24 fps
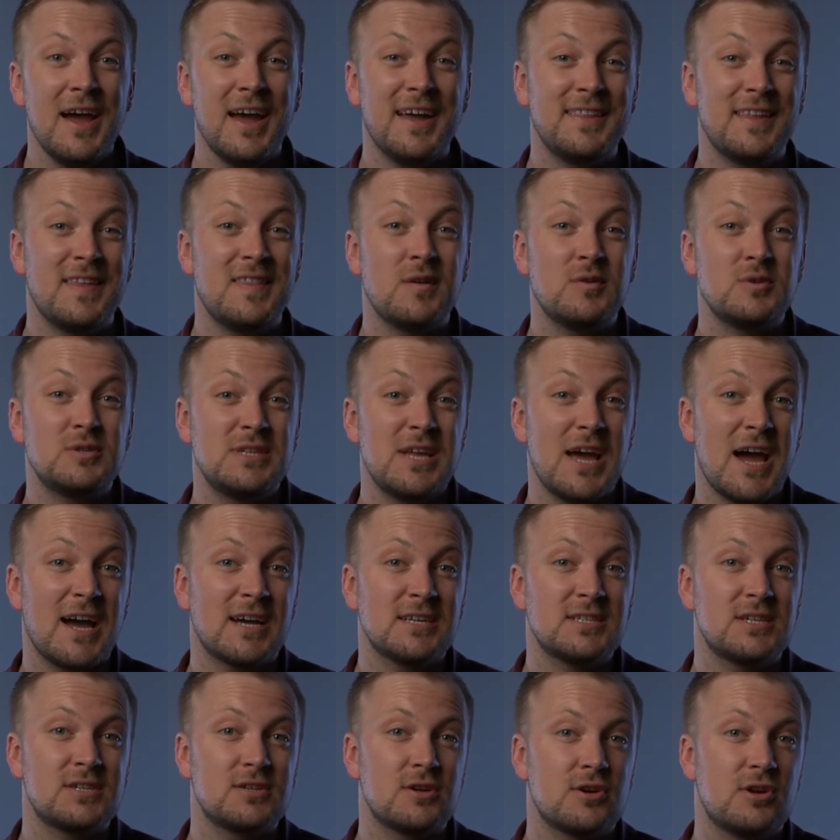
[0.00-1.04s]
and then those
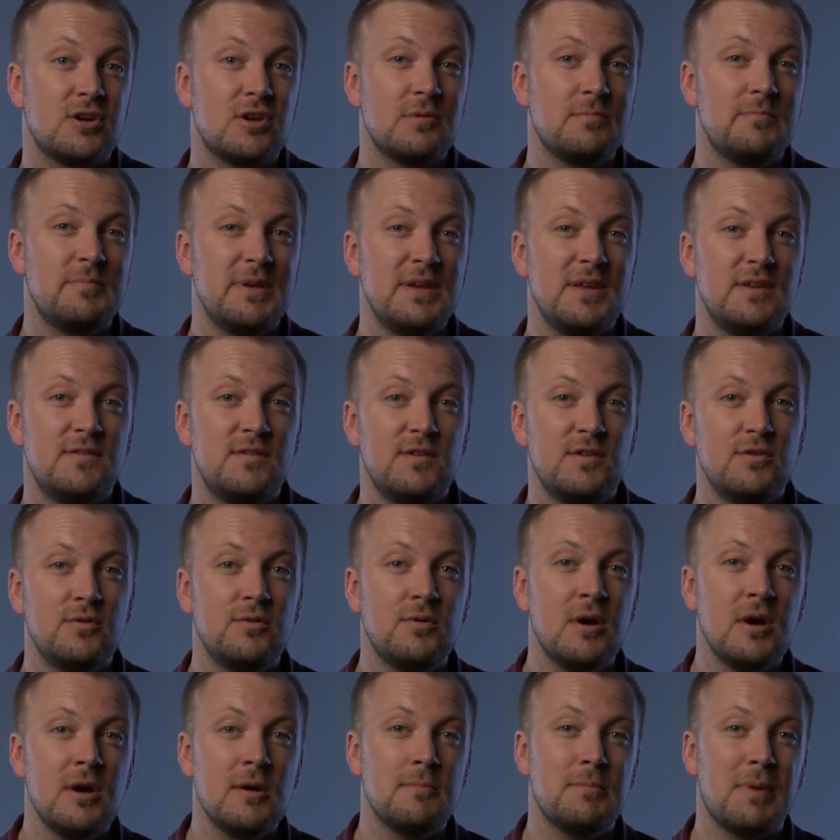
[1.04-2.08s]
taxes are gonna be
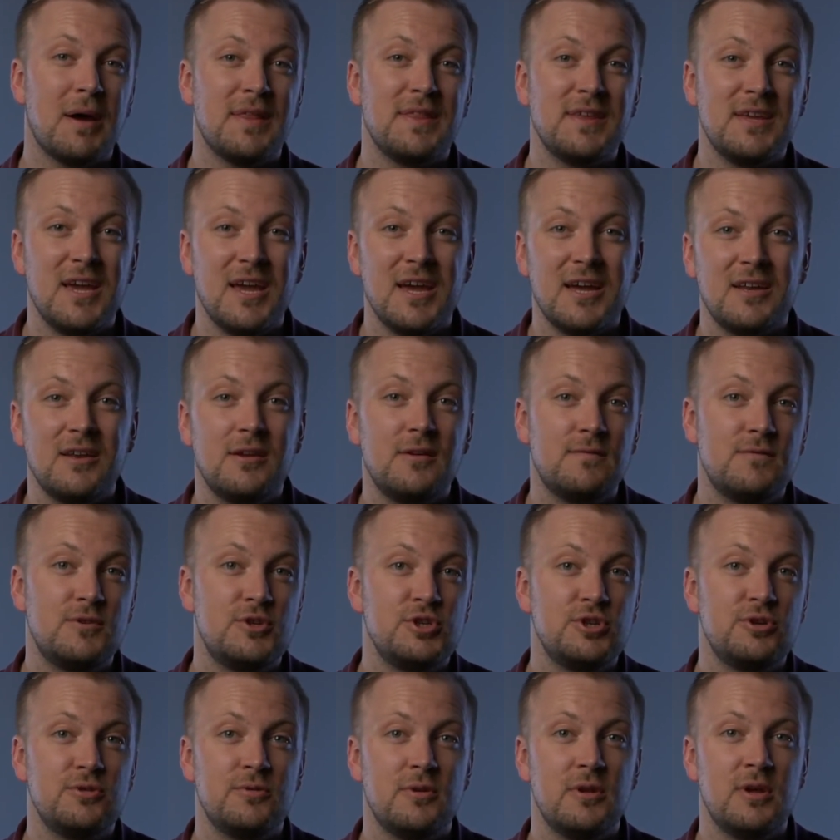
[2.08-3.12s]
due by the end of
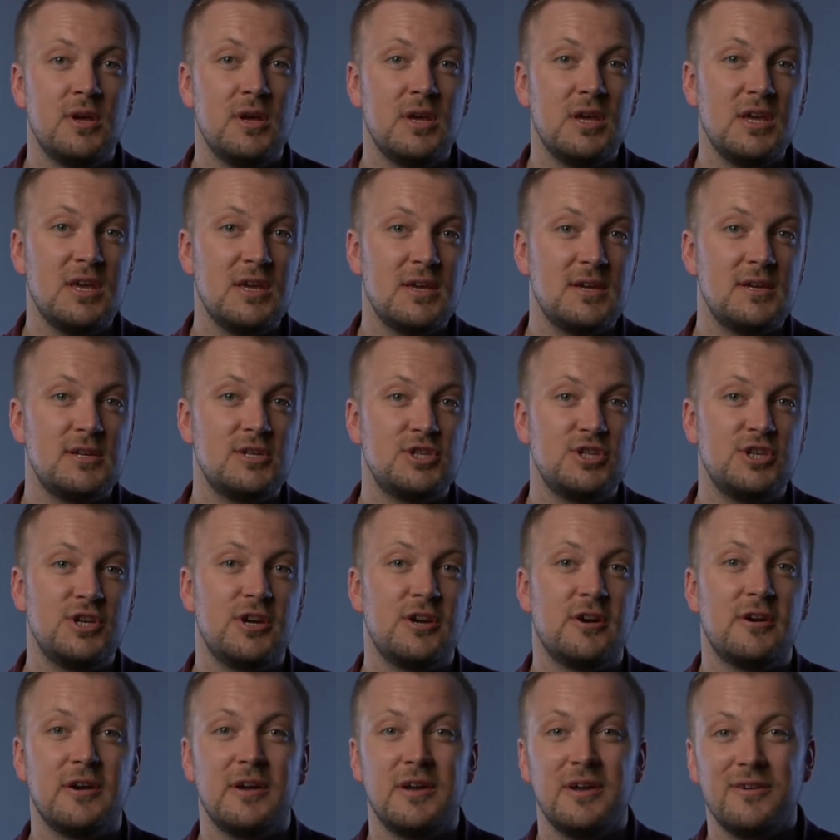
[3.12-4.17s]
June each
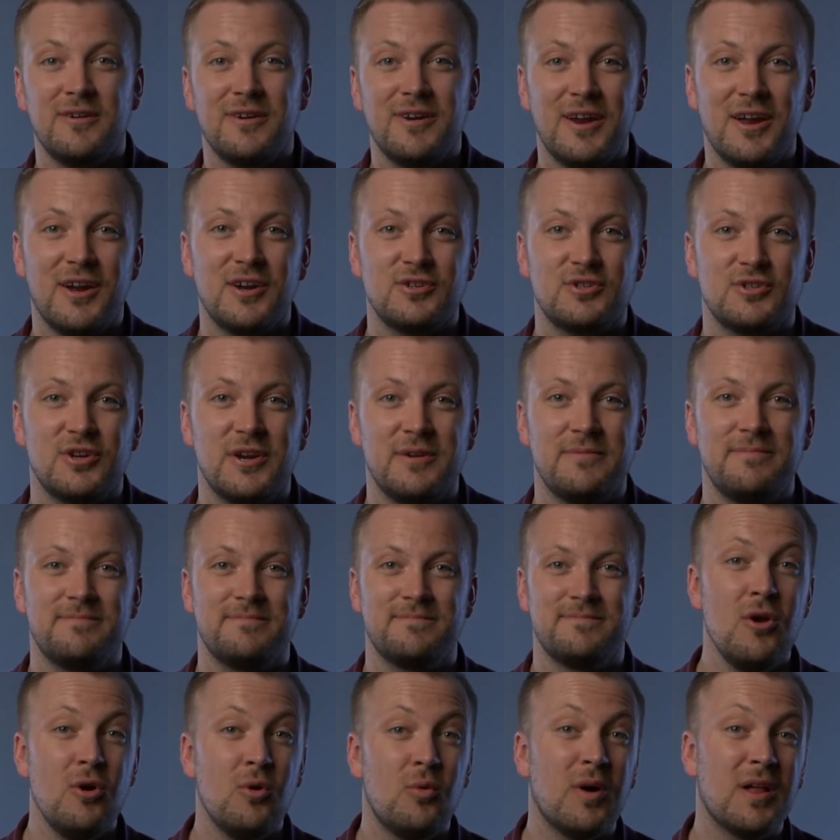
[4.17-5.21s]
year here in Airdrie.
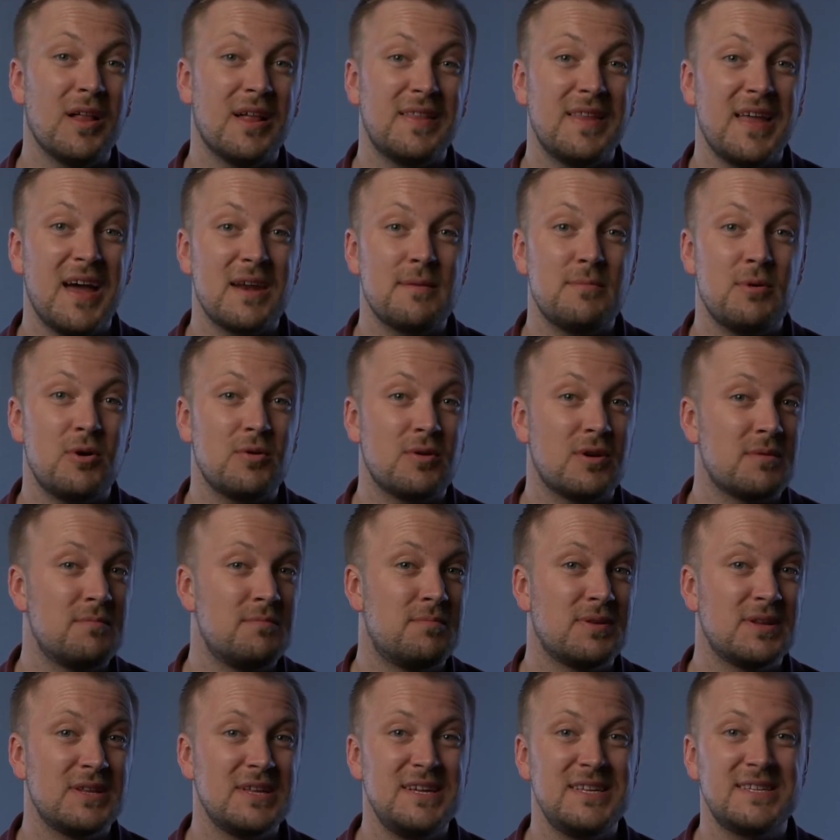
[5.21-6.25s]
Well, and that about
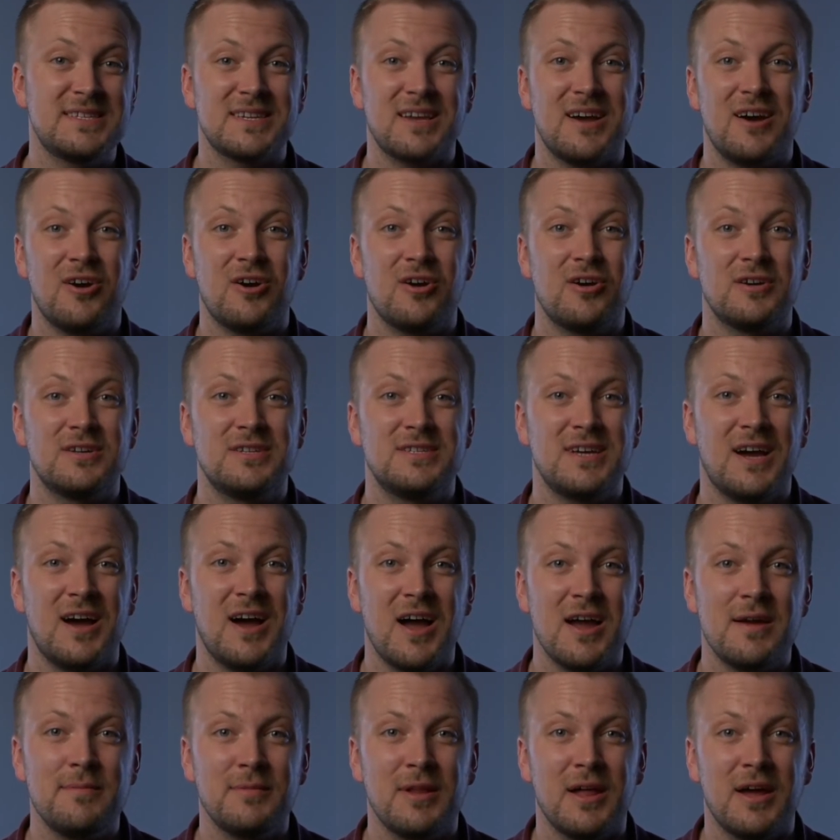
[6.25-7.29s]
completes our
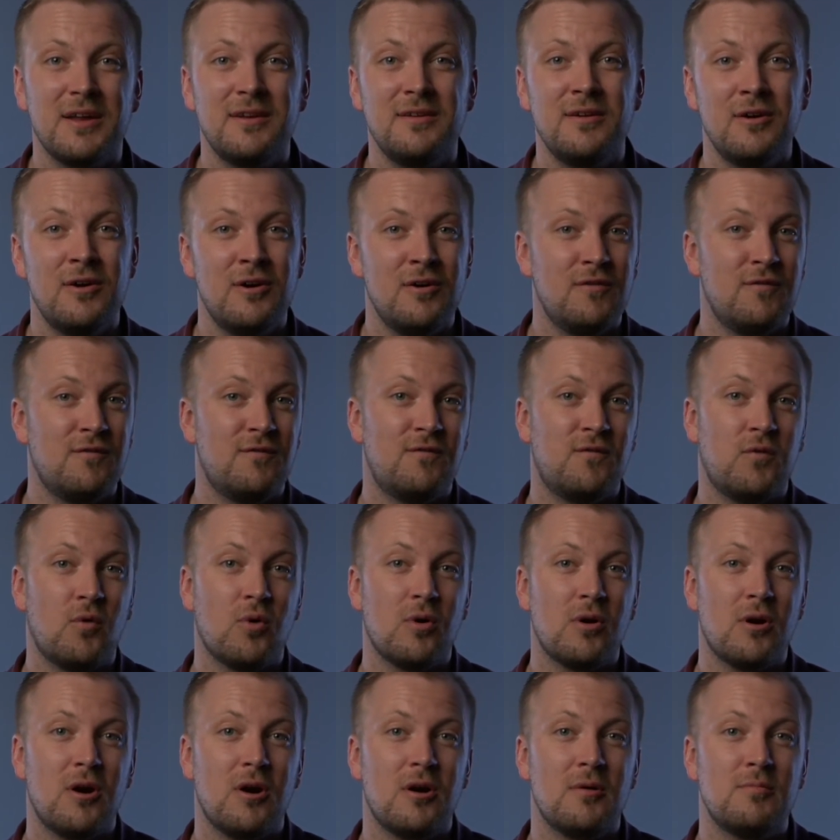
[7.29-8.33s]
timeline
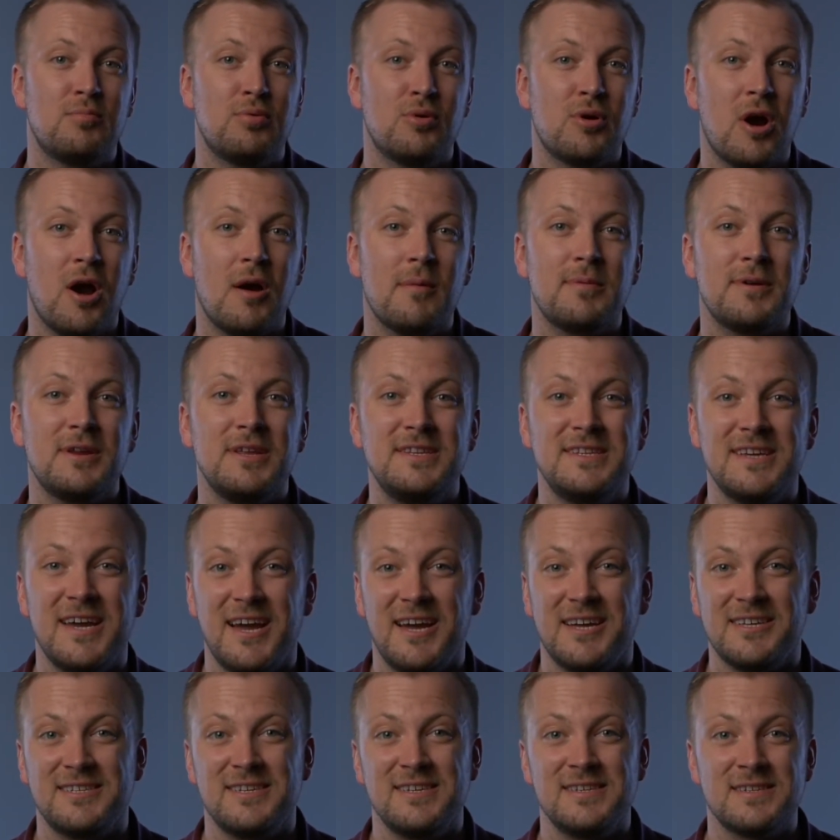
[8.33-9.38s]
for our property
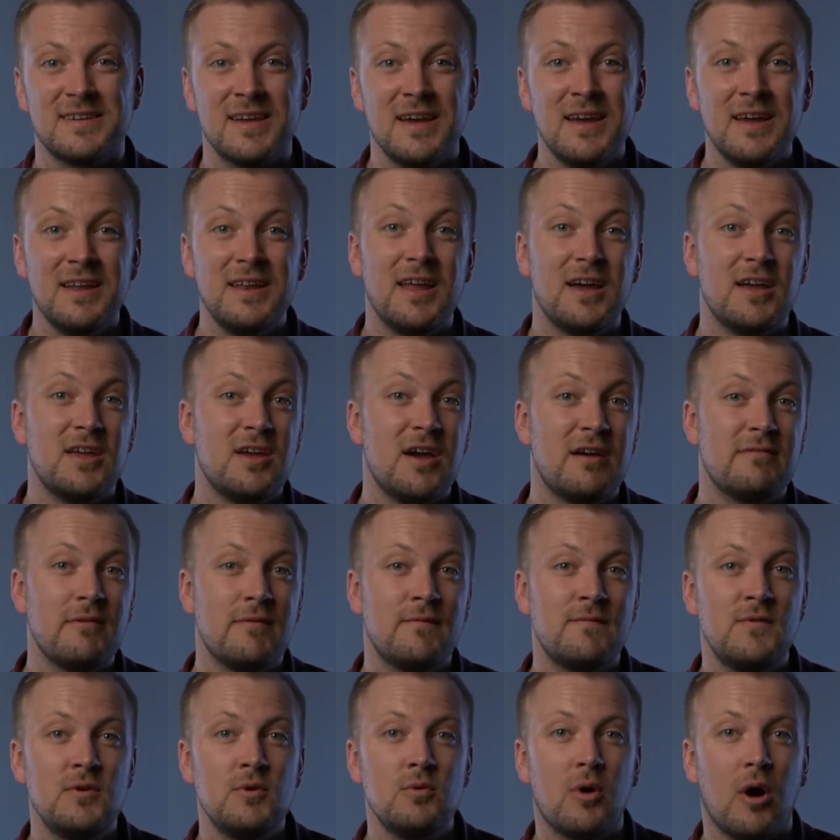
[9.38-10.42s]
taxes. Now, you have a
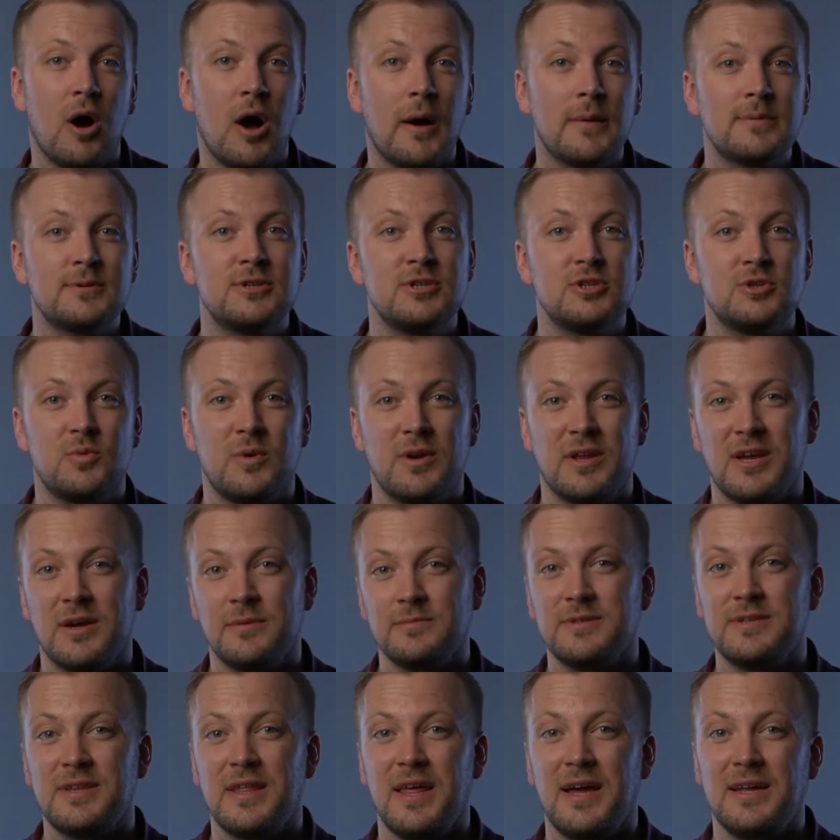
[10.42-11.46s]
few options when it
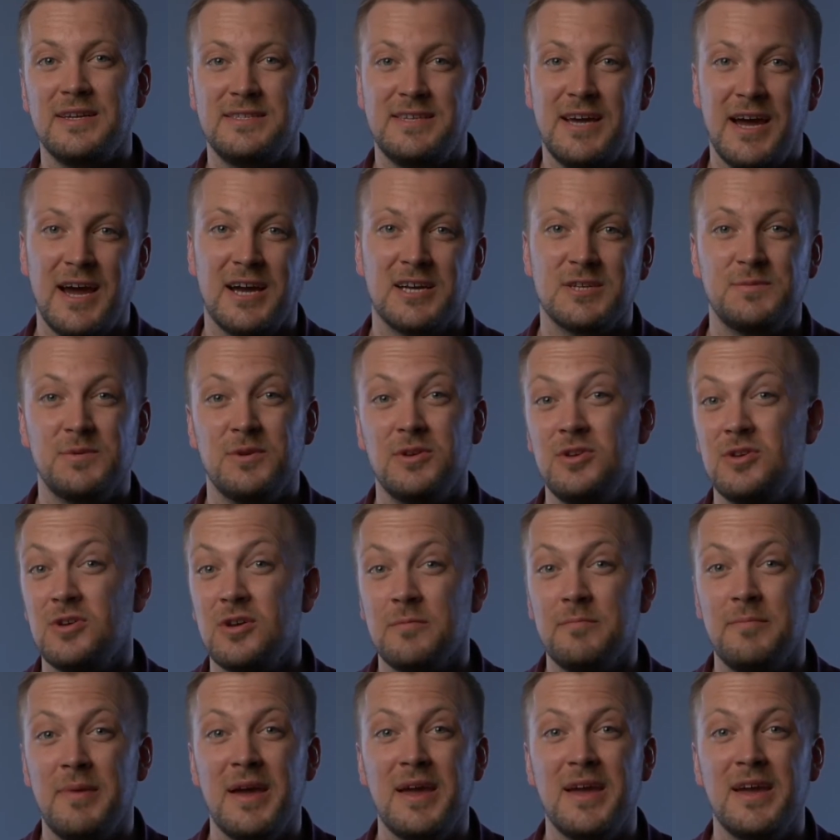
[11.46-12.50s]
comes to that tax bill. You
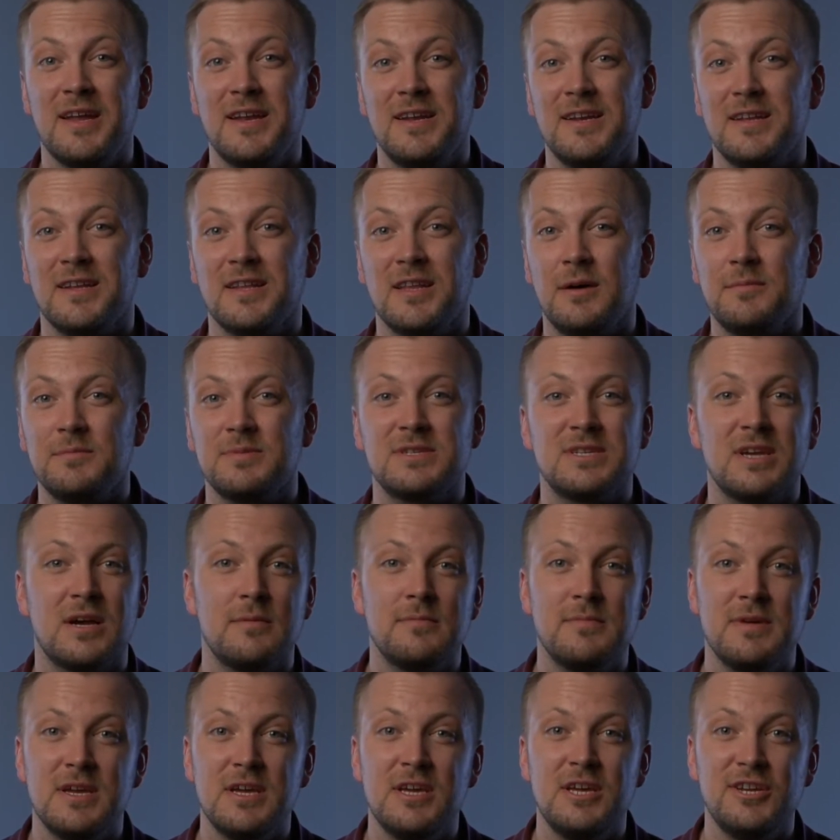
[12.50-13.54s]
can pay it in a lump
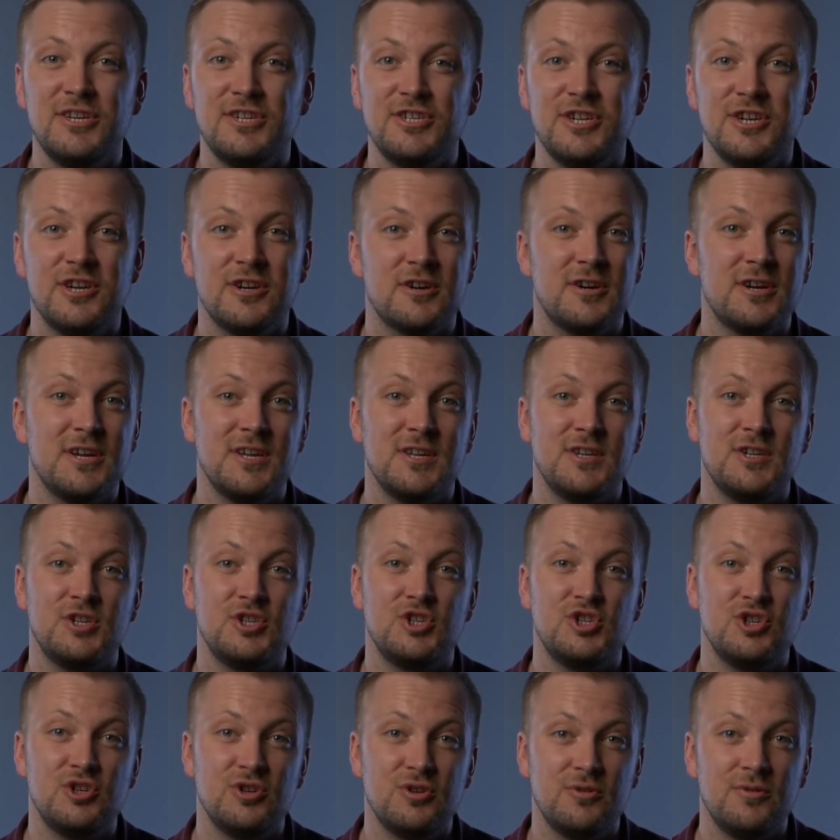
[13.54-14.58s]
sum each year in
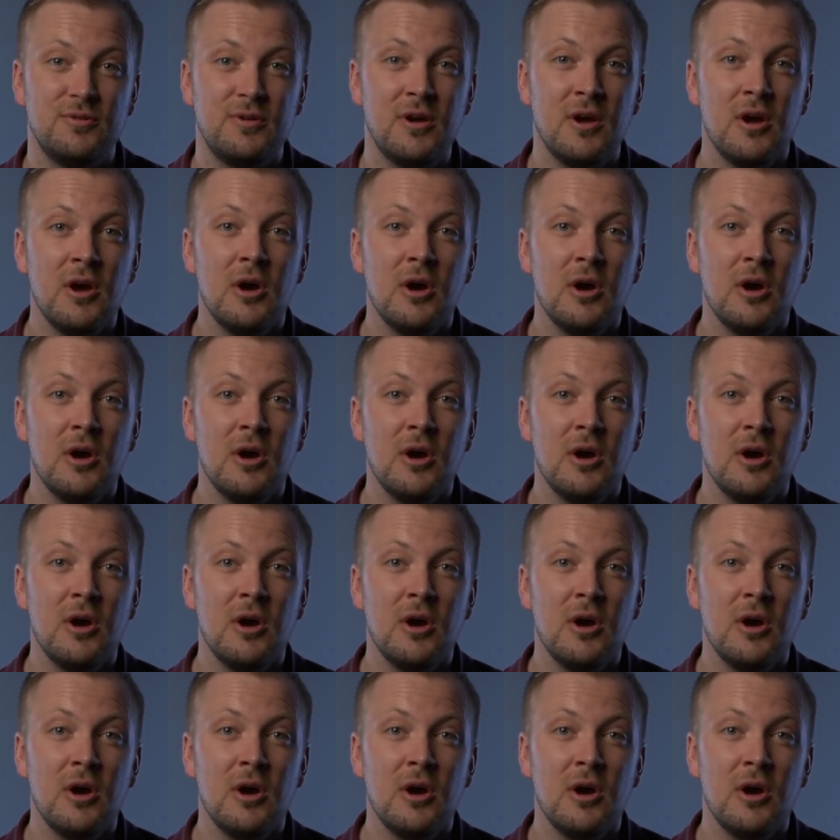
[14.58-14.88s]
June,